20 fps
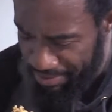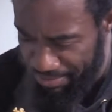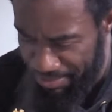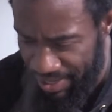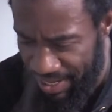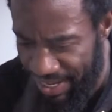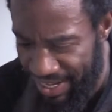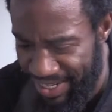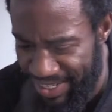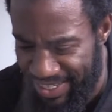
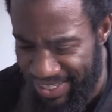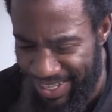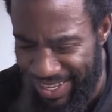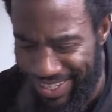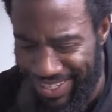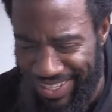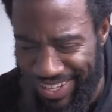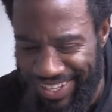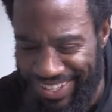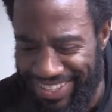yeah, this
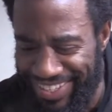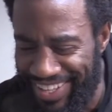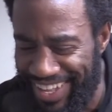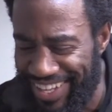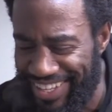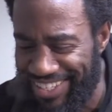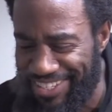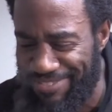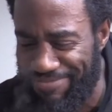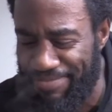tastes
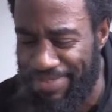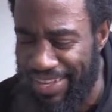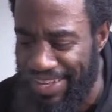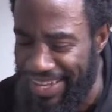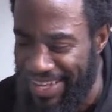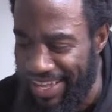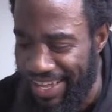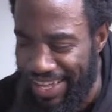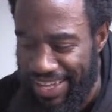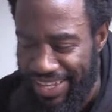like some
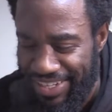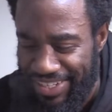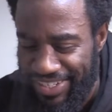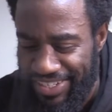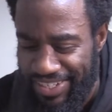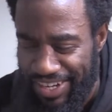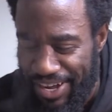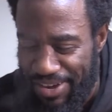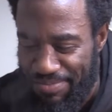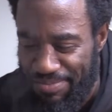
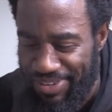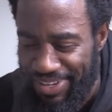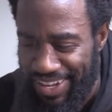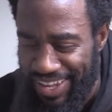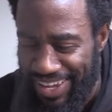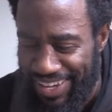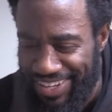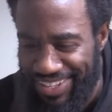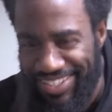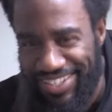
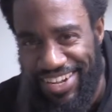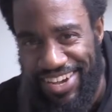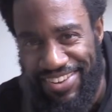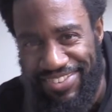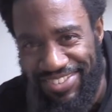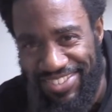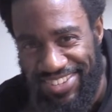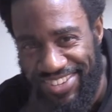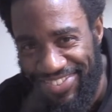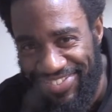jambalaya
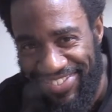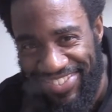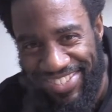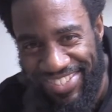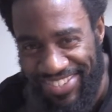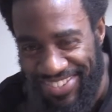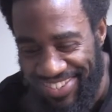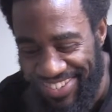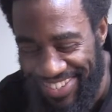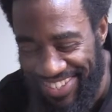type stuff. It's
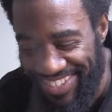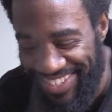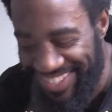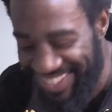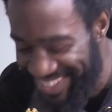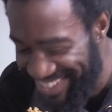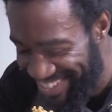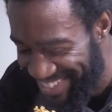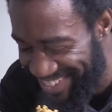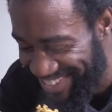so
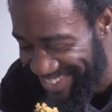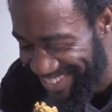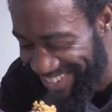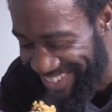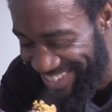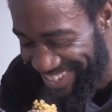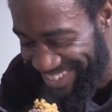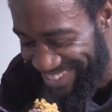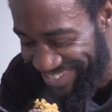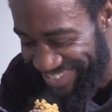delicious, so
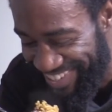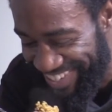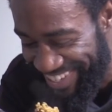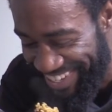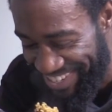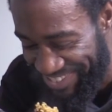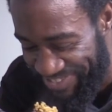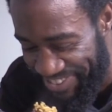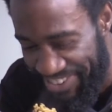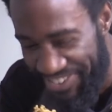good. Oh my
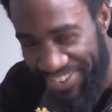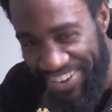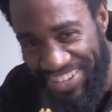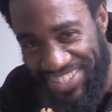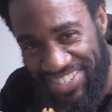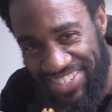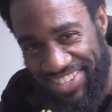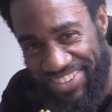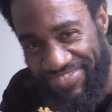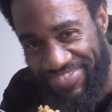god, it's been a while
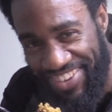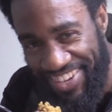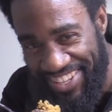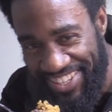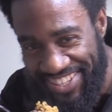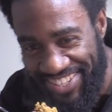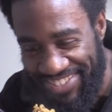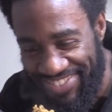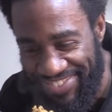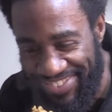since I made
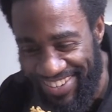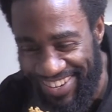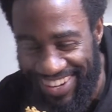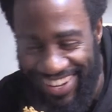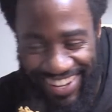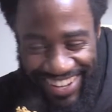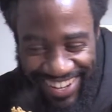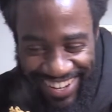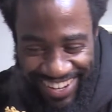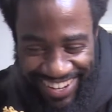this, but
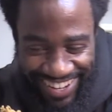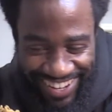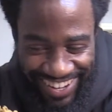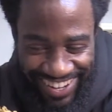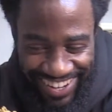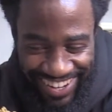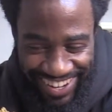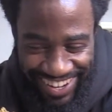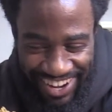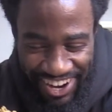I
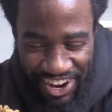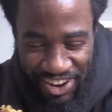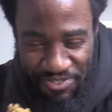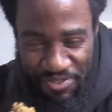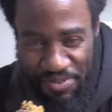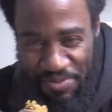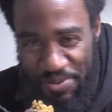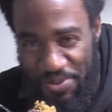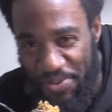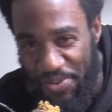
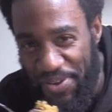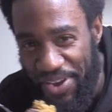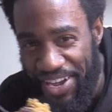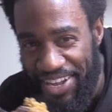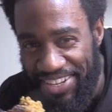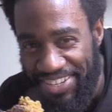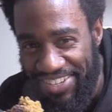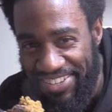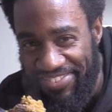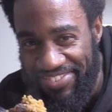remember why
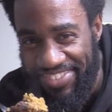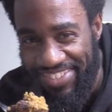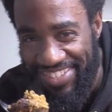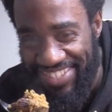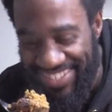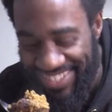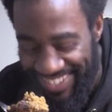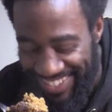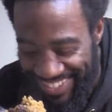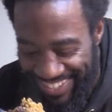I loved it.
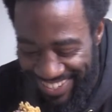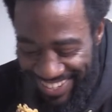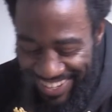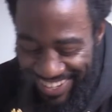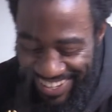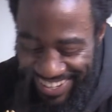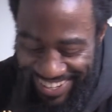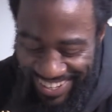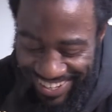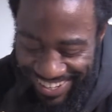
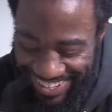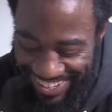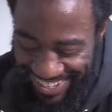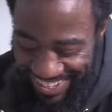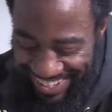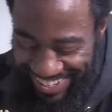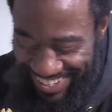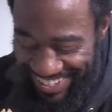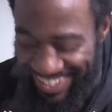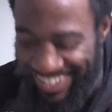
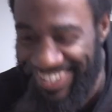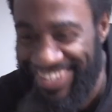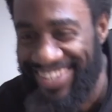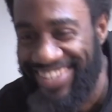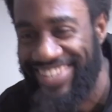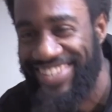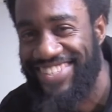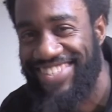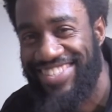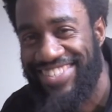
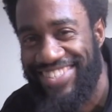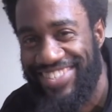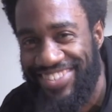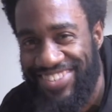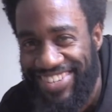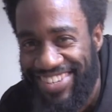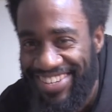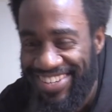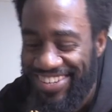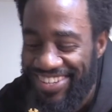Yeah.
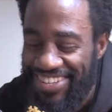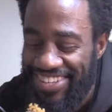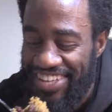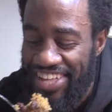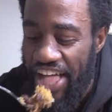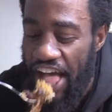So